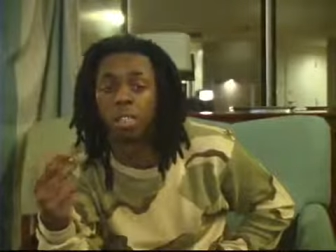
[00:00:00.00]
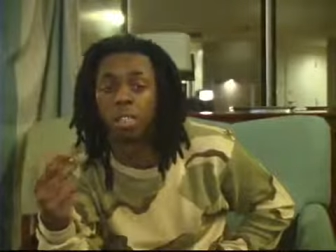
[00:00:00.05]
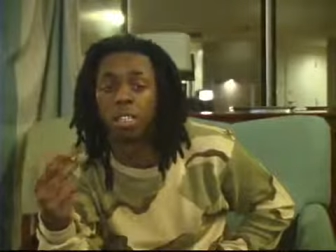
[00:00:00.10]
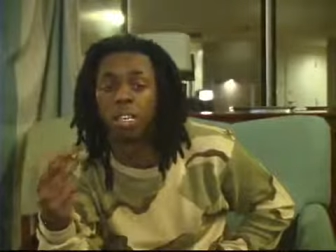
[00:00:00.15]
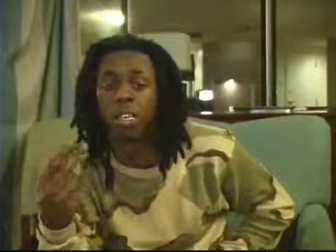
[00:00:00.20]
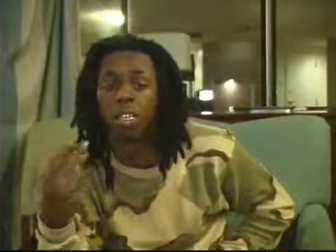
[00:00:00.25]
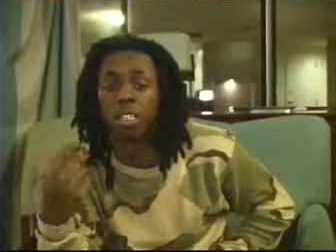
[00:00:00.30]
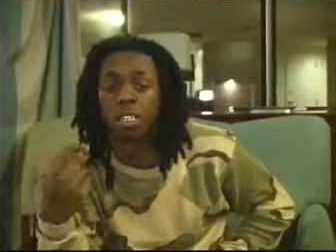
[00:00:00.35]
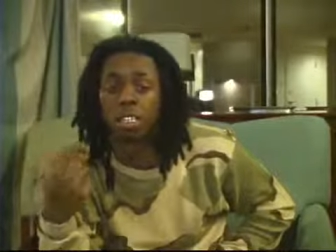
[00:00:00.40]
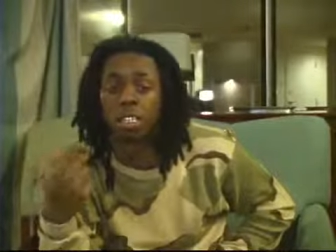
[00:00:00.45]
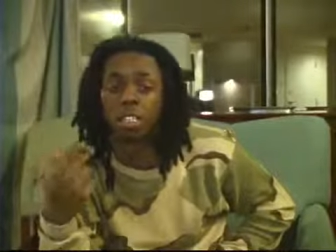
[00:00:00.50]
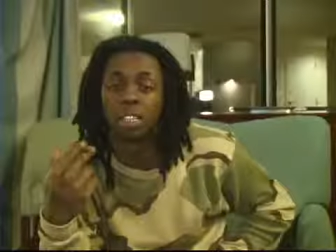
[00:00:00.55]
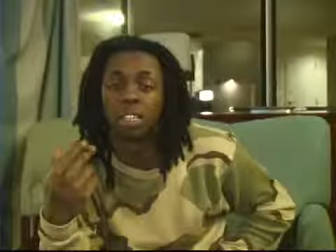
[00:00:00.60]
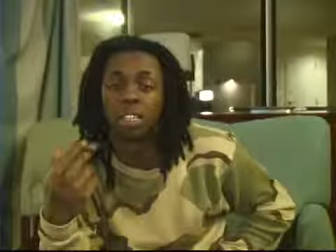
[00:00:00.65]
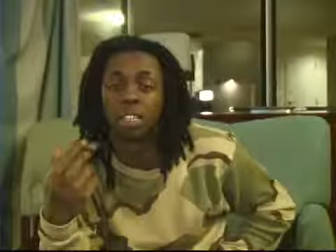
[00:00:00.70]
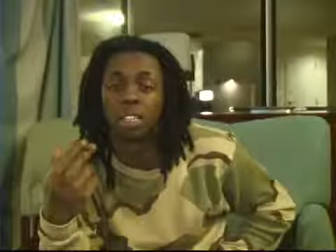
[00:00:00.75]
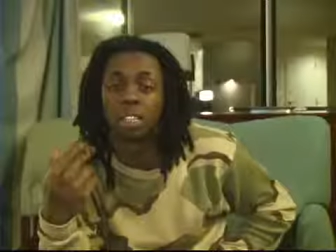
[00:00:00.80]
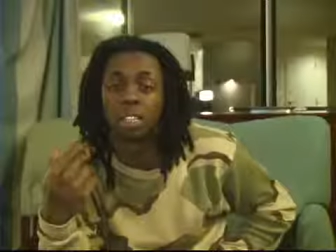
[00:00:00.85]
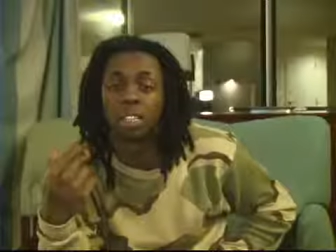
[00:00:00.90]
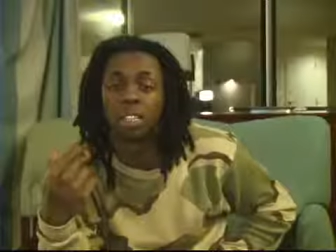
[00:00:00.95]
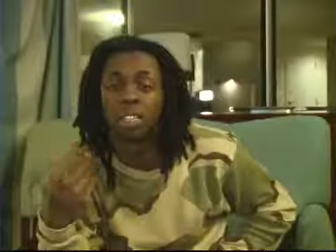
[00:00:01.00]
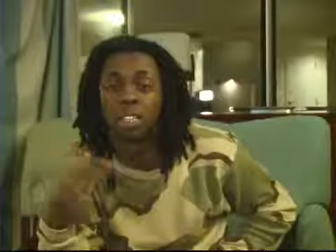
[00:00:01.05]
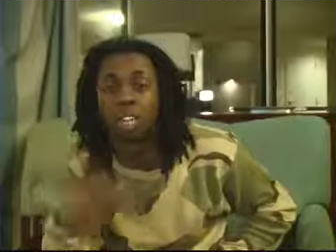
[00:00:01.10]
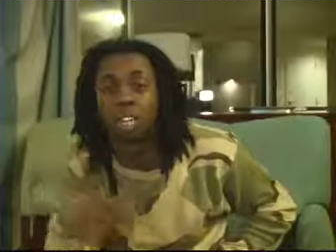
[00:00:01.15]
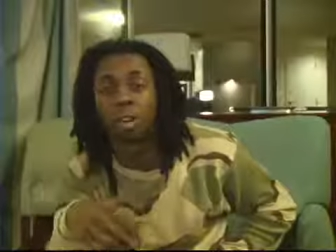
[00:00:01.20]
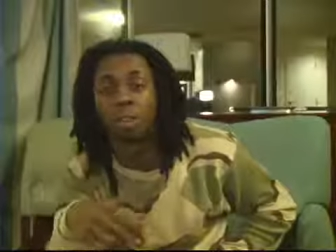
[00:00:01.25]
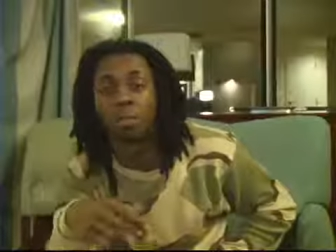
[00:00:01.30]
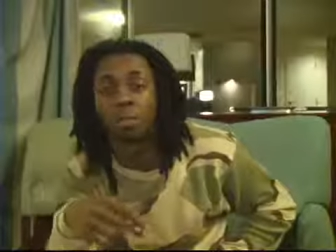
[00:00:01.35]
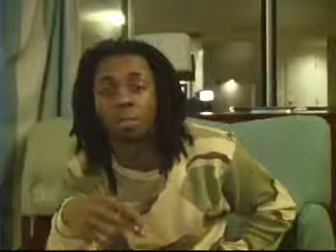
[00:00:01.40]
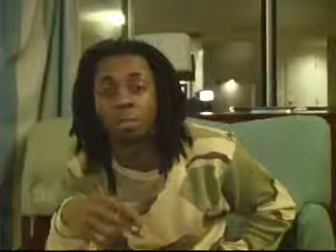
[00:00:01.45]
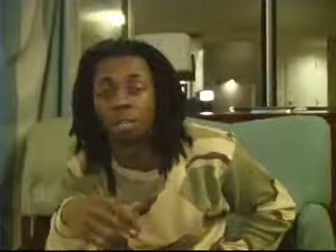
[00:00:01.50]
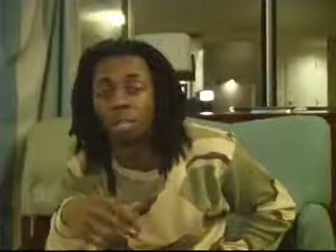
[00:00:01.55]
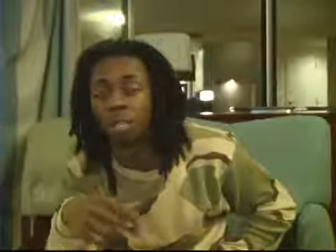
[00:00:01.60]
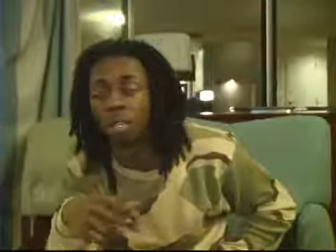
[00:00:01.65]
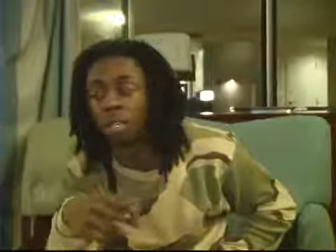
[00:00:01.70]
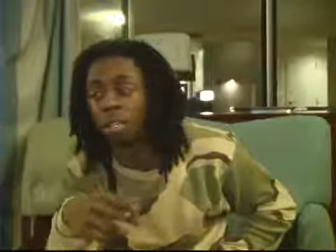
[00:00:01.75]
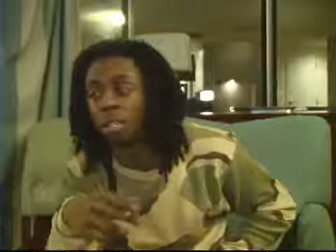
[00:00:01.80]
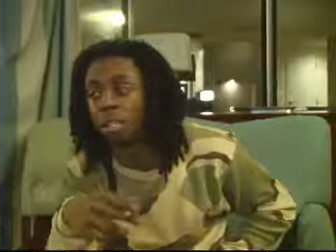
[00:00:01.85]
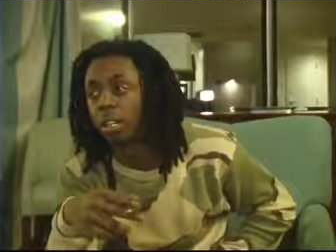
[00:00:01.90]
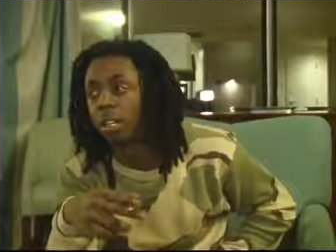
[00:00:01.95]
Like, this little nigga snapping.
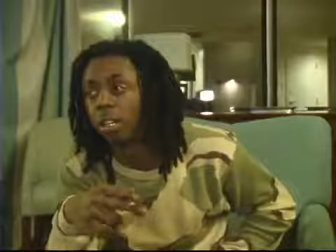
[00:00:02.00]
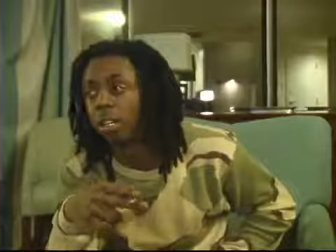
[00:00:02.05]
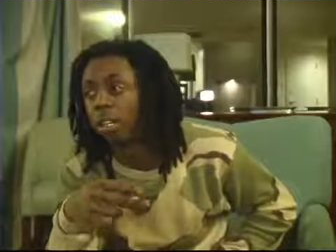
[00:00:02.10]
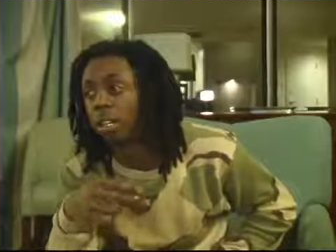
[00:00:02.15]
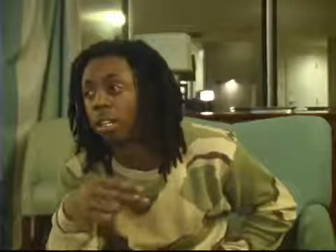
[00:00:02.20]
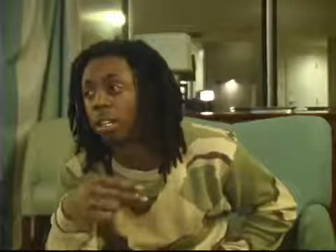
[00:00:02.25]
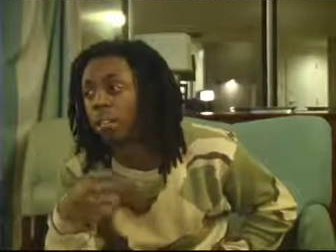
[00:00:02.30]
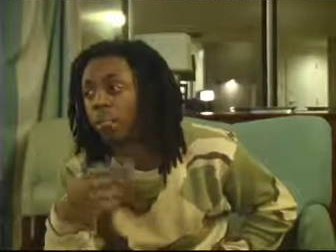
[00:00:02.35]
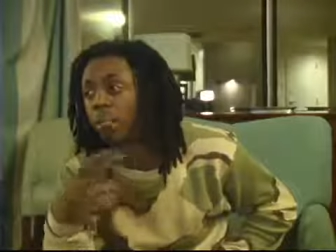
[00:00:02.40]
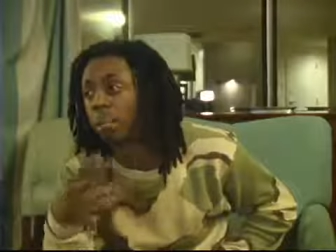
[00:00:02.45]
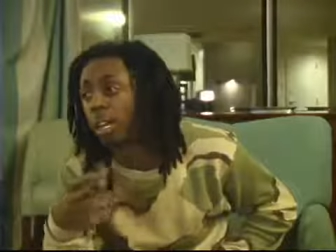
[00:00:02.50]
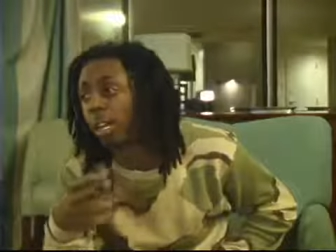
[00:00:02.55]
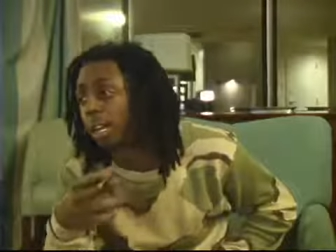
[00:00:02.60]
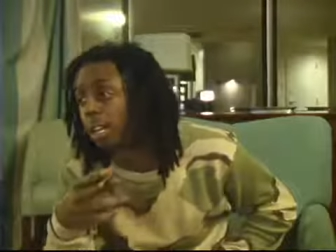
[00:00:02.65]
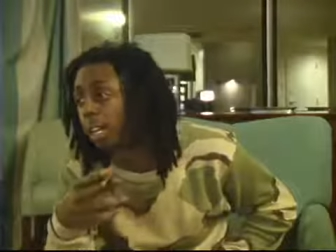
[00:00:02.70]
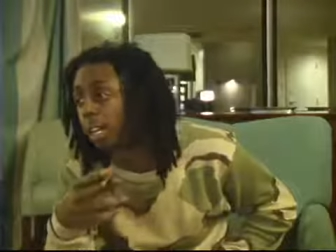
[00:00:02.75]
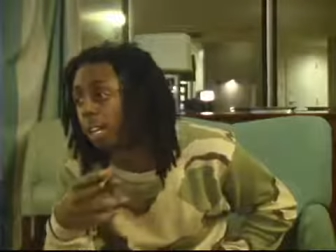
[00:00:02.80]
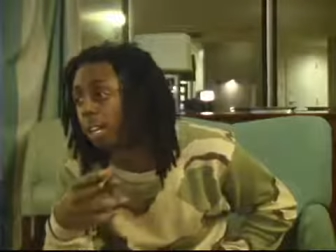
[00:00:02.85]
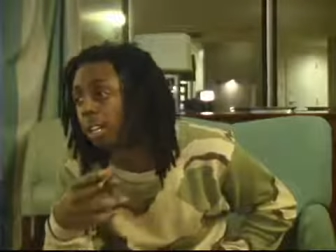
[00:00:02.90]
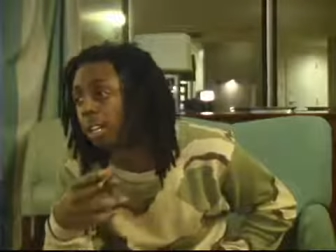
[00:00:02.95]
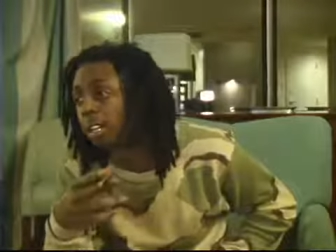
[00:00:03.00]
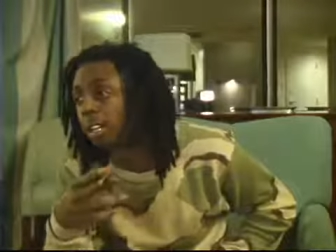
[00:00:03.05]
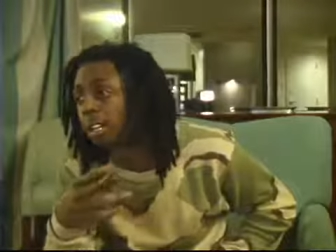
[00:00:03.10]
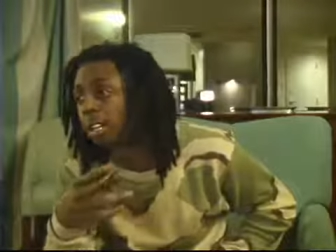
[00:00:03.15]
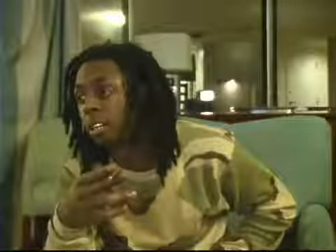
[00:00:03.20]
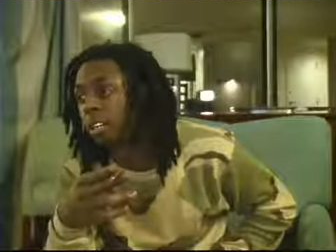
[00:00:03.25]
And Maine,